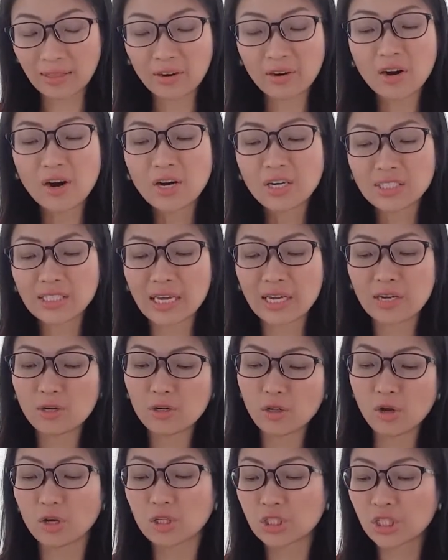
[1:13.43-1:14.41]
There are
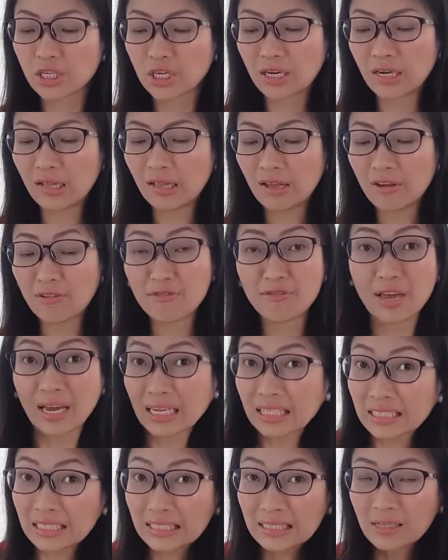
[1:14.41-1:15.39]
psychological
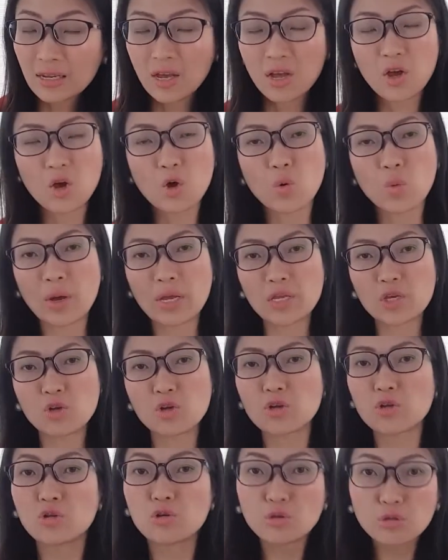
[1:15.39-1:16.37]
effects when
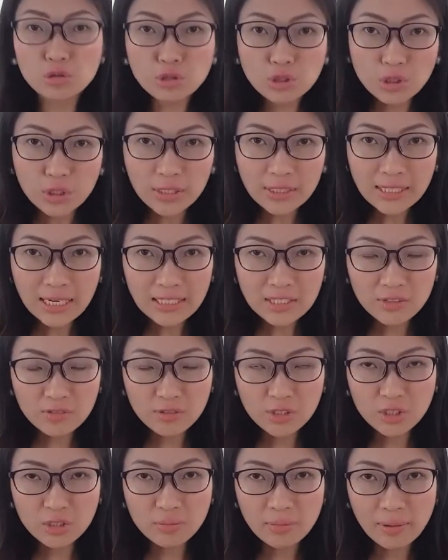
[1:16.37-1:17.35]
you lose your sense
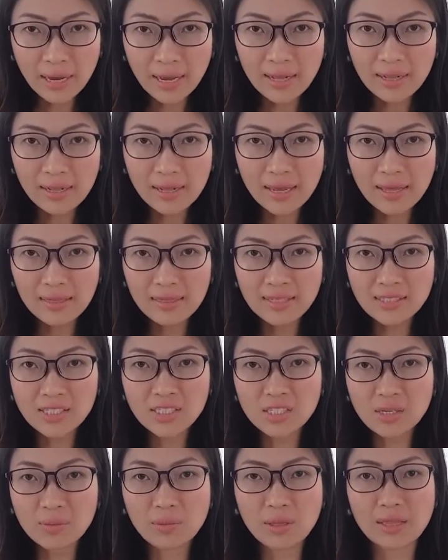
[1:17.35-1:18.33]
of smell, and this is
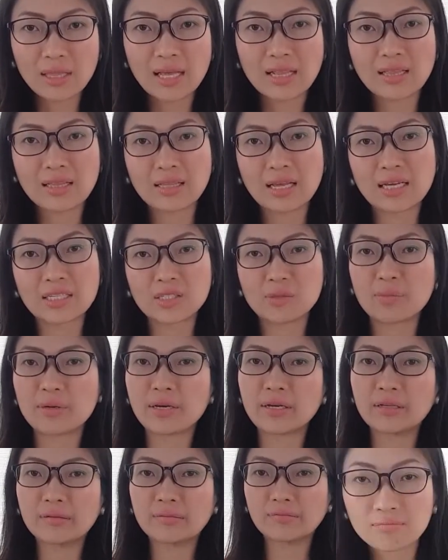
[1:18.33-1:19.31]
something that has
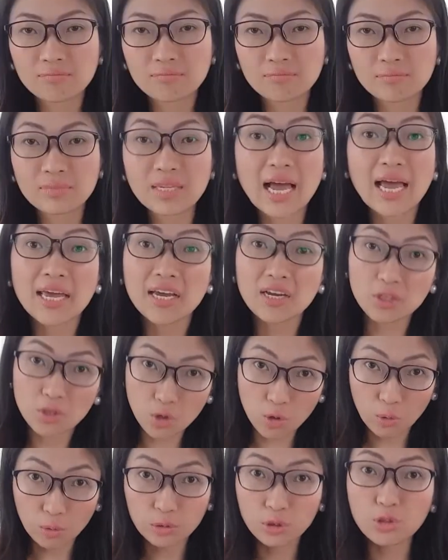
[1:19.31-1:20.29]
been
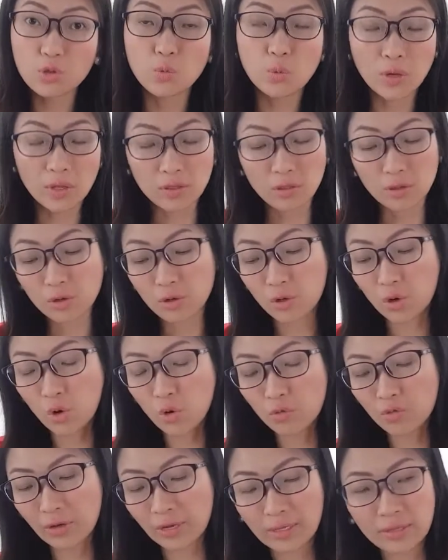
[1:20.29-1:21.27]
diagnosed with
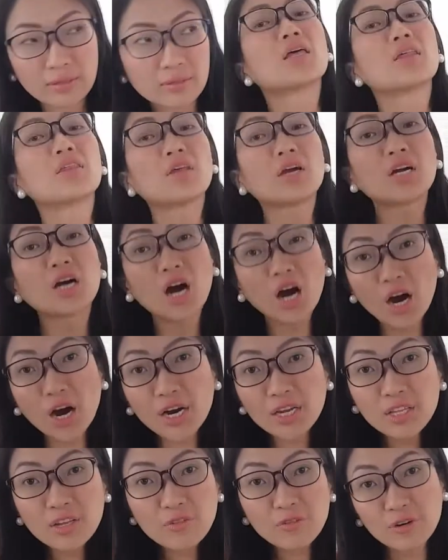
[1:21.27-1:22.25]
COVID. There
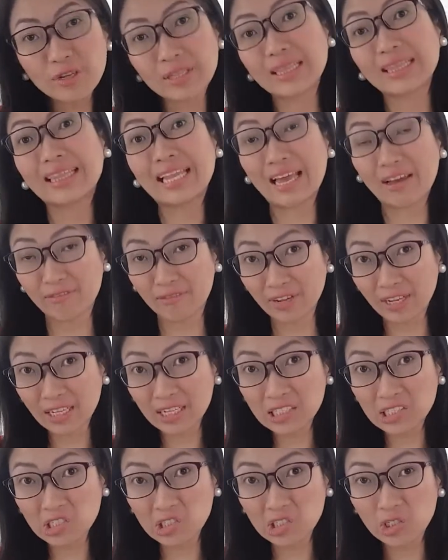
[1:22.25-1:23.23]
are different
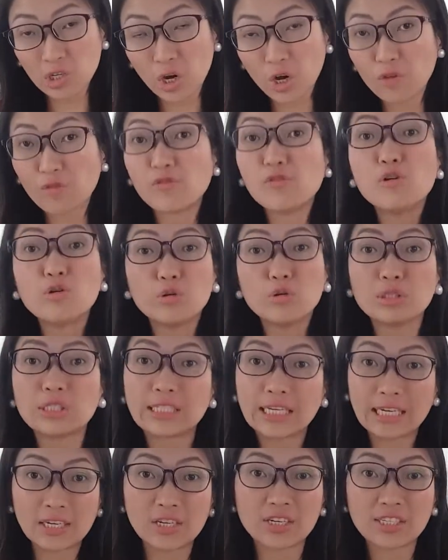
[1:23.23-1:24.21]
levels of
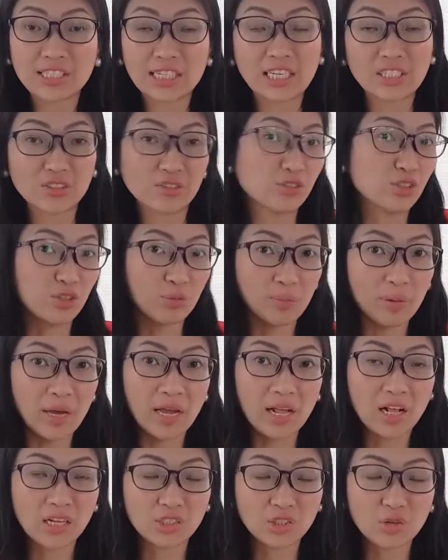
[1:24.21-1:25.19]
losing your sense of
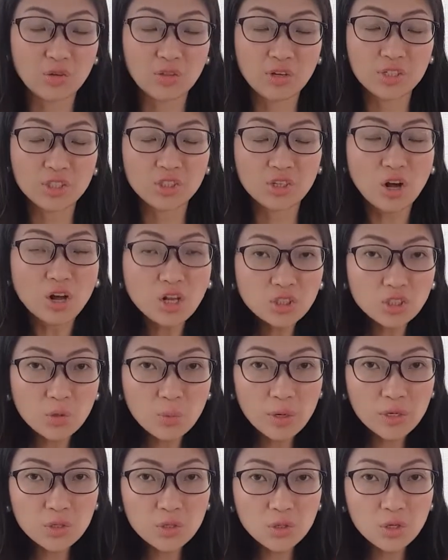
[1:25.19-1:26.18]
smell. So there's also
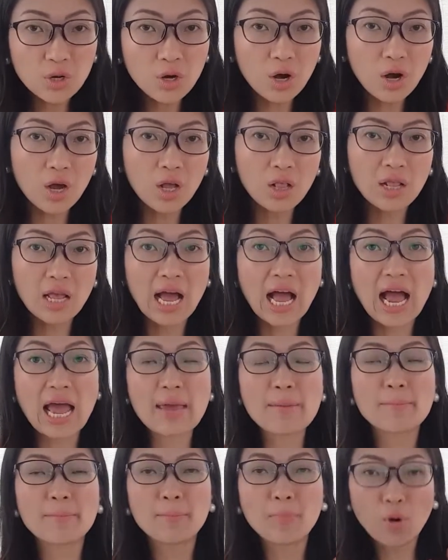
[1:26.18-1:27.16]
what you call
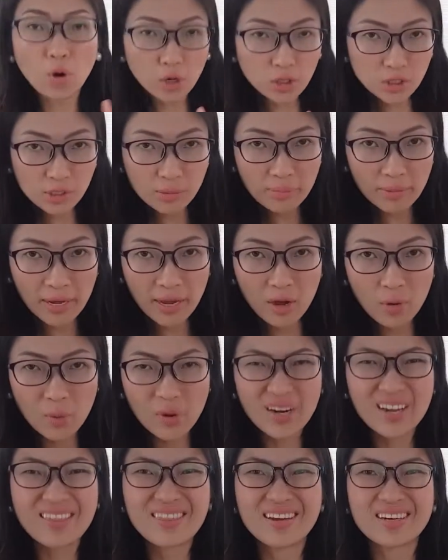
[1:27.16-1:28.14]
hyposmia,
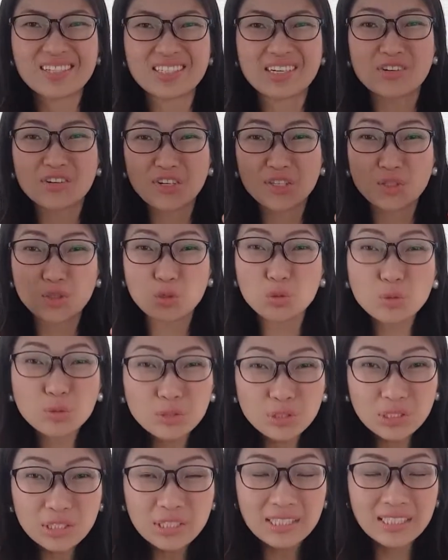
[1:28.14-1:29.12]
wherein there's
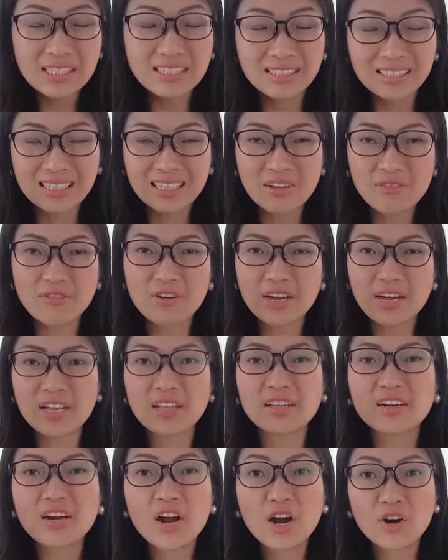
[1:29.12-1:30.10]
a
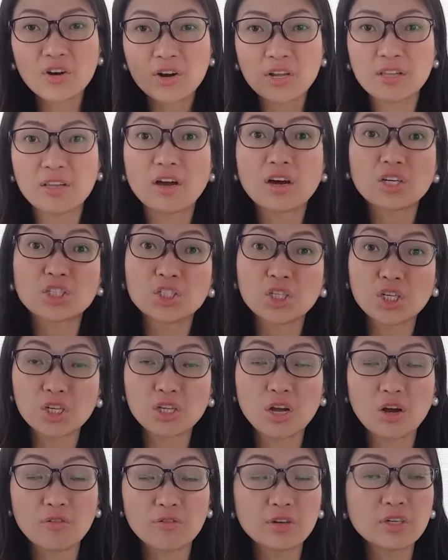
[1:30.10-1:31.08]
significant reduction
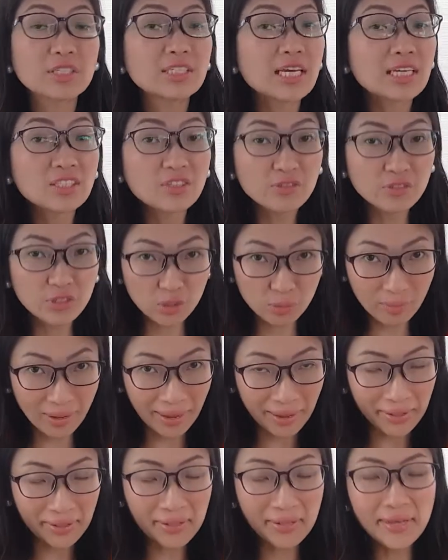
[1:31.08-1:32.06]
of your sense of
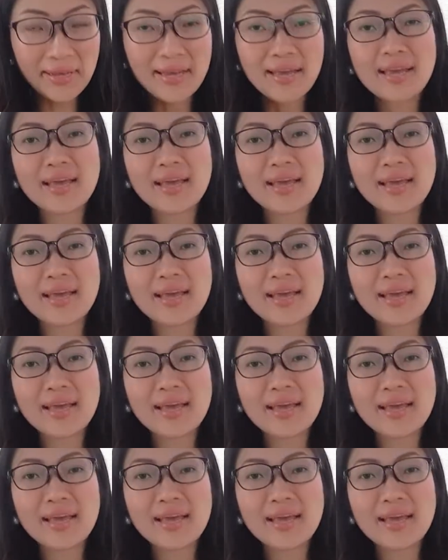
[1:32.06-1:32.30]
smell.